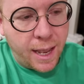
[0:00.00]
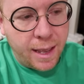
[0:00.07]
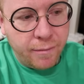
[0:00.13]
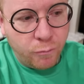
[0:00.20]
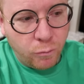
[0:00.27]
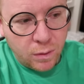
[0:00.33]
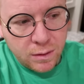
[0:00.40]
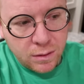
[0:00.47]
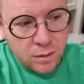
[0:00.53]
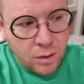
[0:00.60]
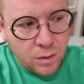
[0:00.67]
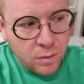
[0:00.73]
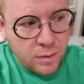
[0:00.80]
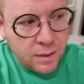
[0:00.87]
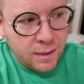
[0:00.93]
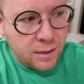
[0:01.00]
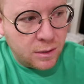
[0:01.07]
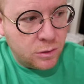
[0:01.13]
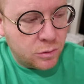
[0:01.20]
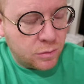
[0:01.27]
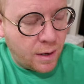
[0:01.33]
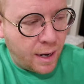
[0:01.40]
I have one load in the
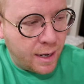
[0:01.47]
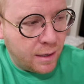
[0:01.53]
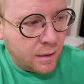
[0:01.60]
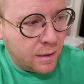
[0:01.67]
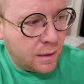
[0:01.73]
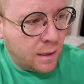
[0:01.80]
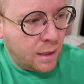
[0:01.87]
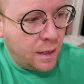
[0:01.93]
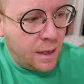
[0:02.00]
dryer